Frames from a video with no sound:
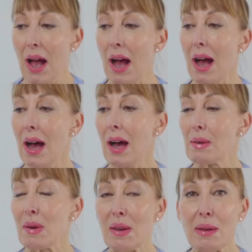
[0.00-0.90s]

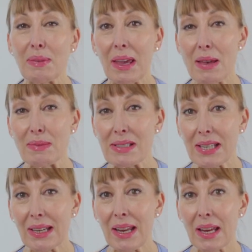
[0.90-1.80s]
When I became a
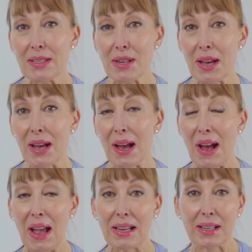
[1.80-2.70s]
teenager,
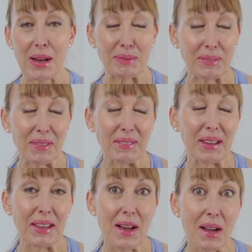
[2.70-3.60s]
I had a couple of
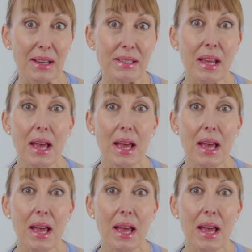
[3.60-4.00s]
very kind